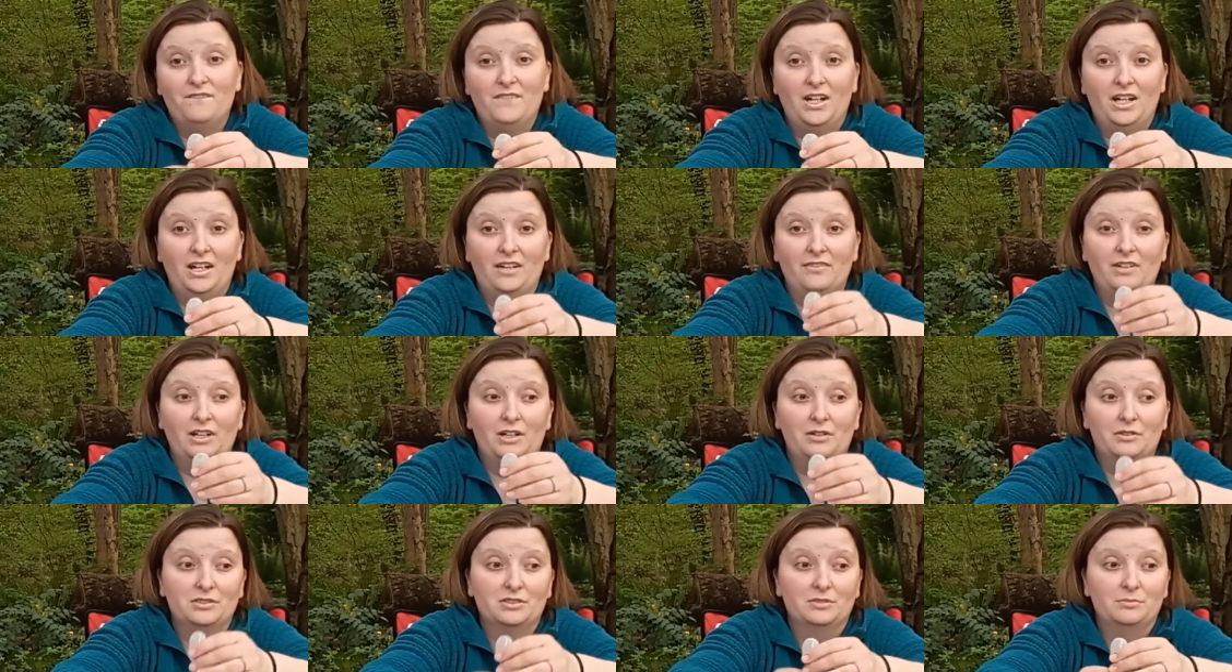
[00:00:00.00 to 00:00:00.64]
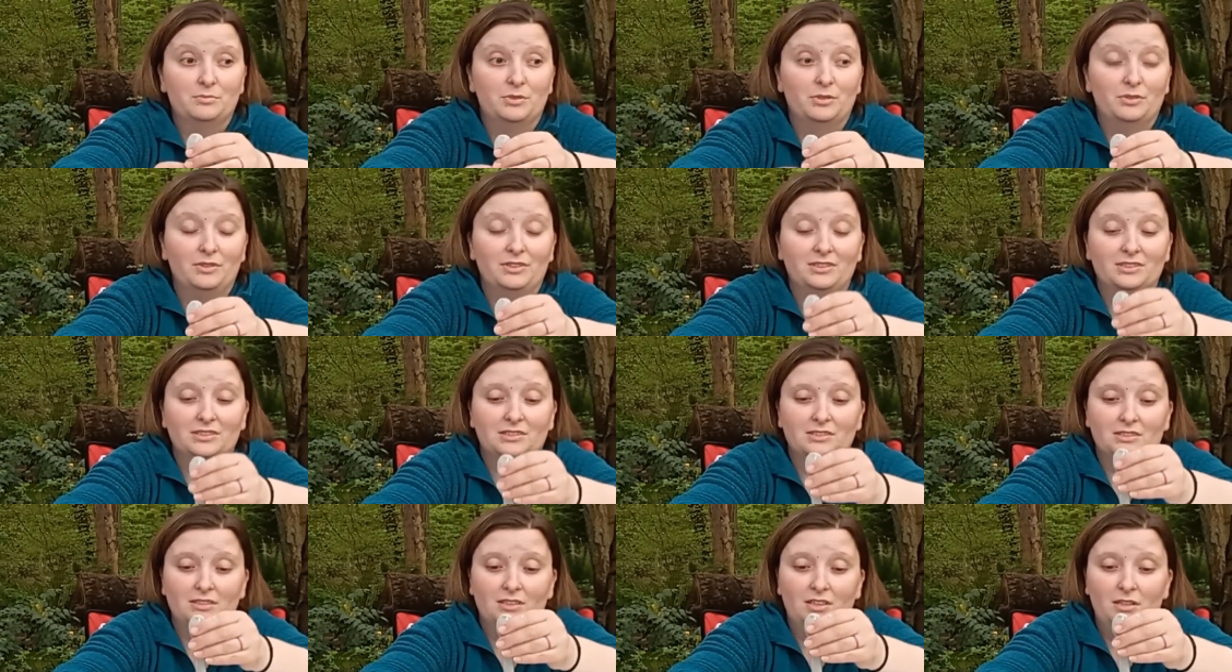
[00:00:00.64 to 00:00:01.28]
5 hours of
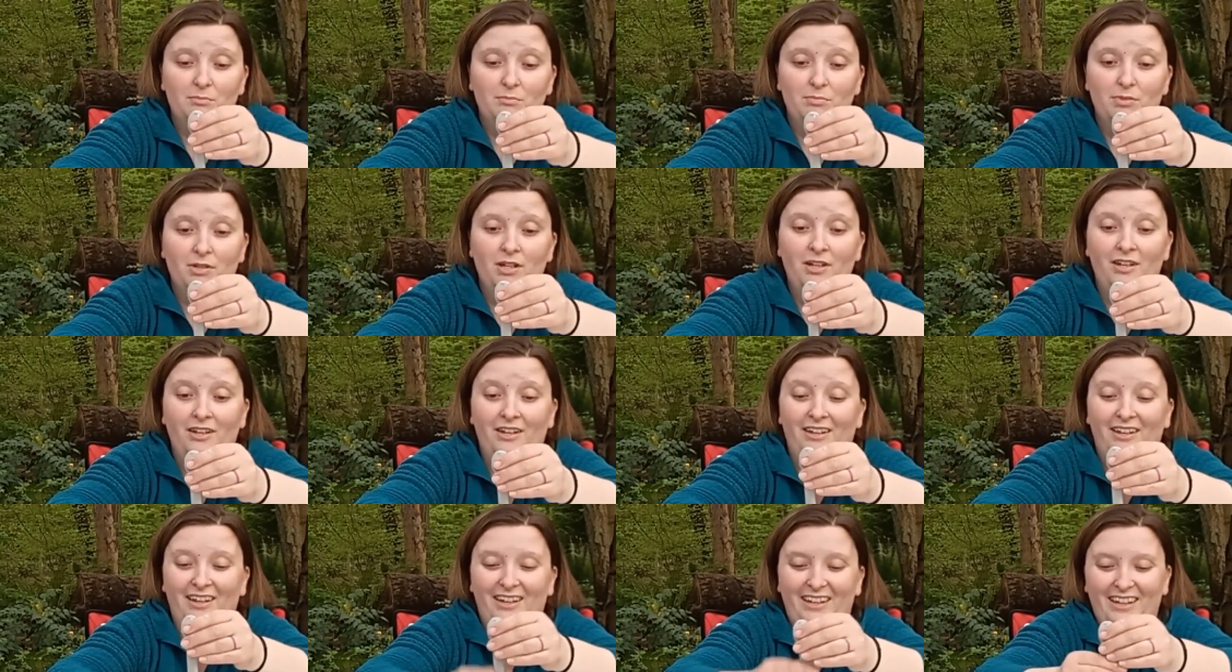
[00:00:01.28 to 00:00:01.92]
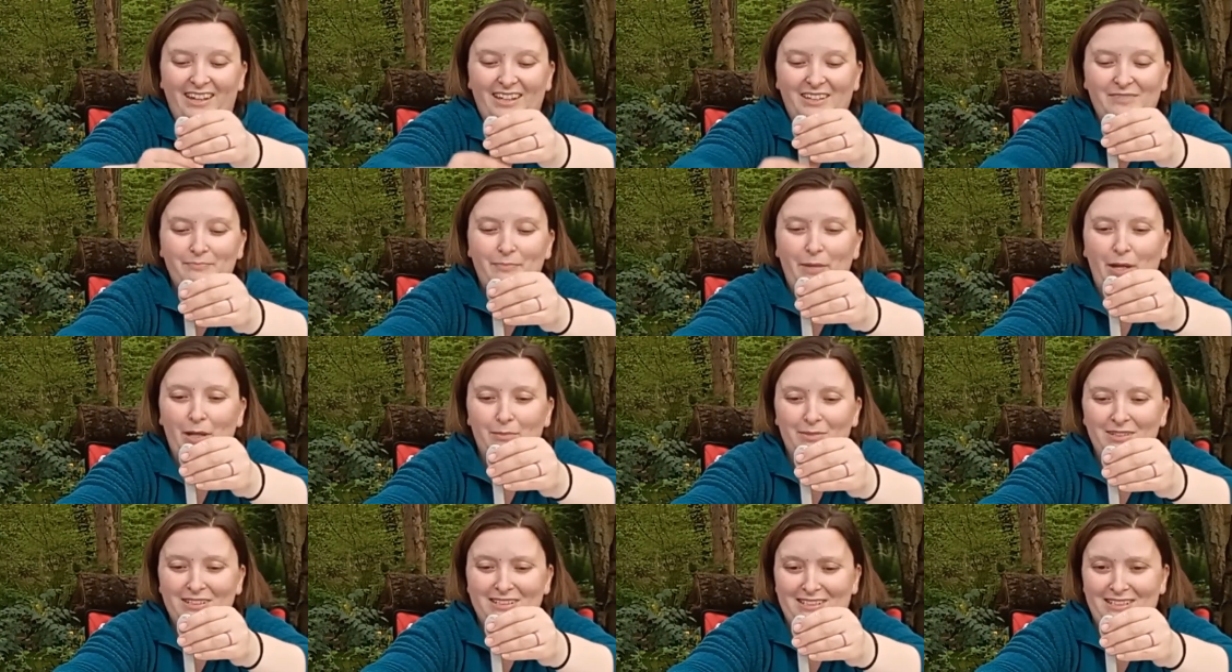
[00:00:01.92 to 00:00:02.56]
broken sleep,
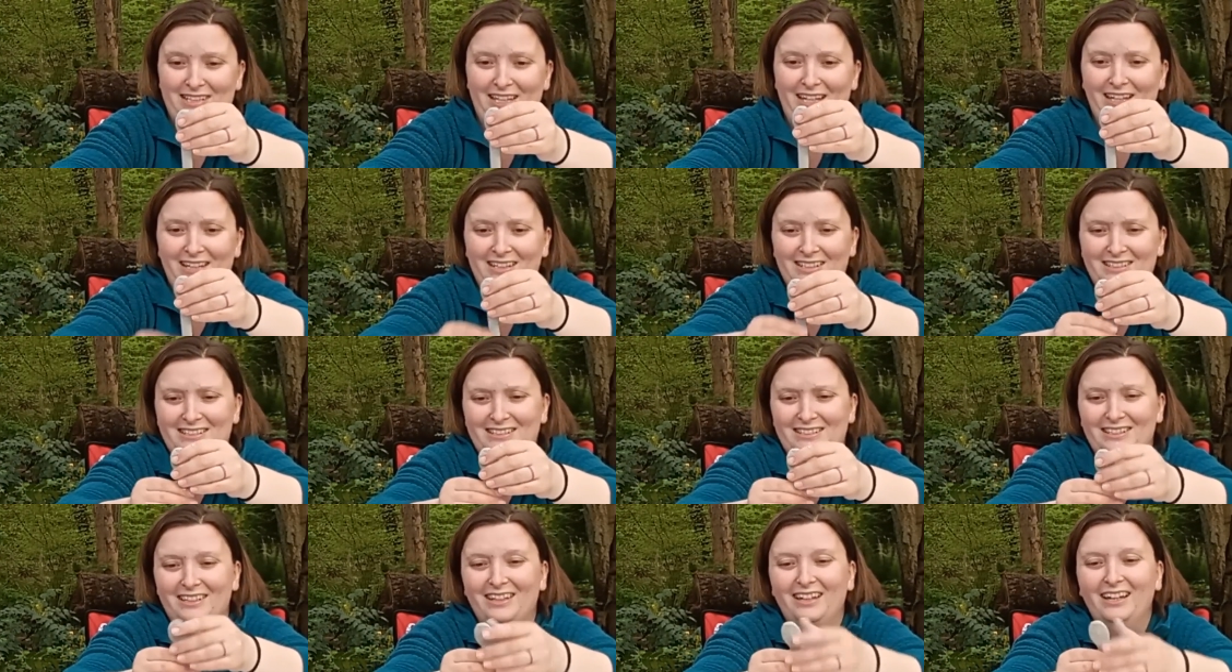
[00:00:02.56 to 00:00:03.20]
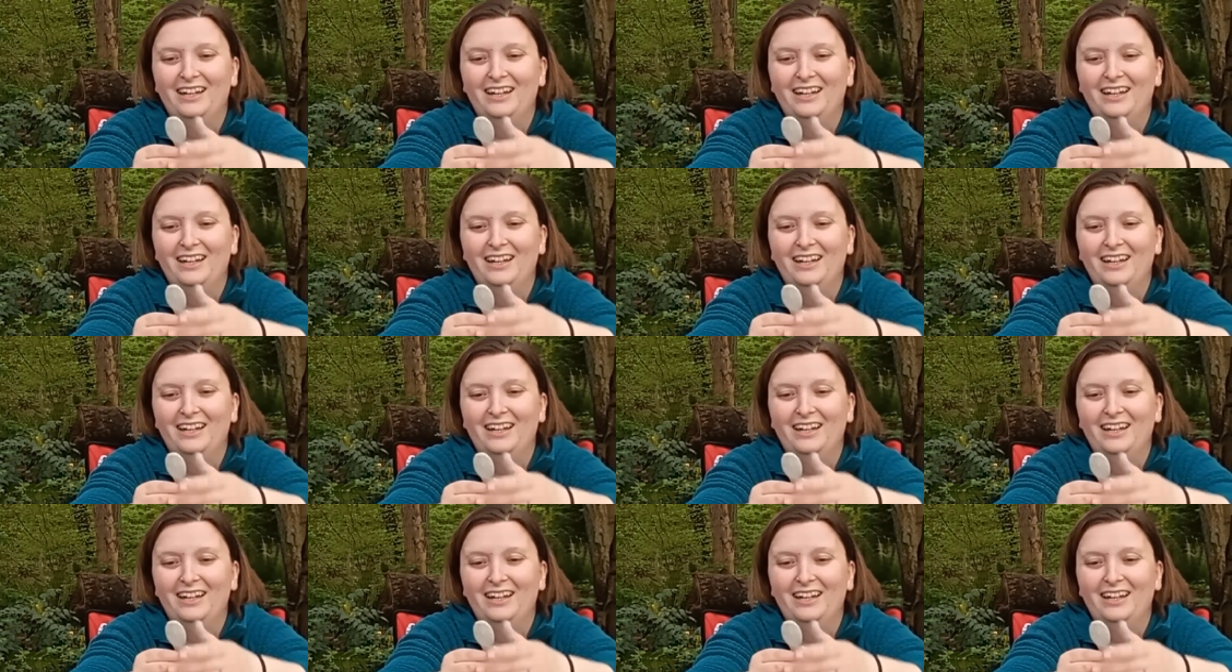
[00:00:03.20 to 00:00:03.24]
maybe 6.